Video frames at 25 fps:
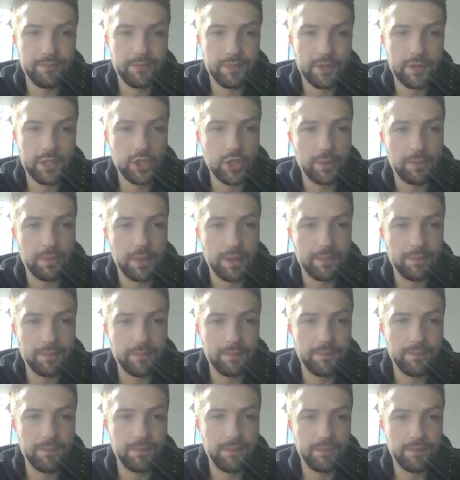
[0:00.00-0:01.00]
This could be.
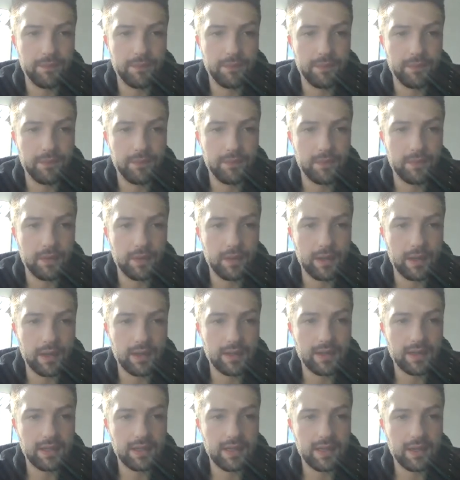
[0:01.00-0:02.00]
I
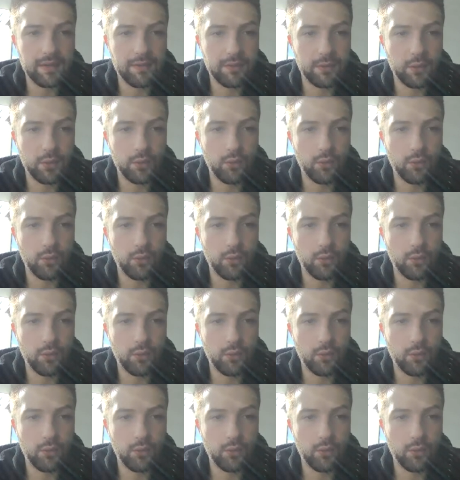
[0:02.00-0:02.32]
think that if you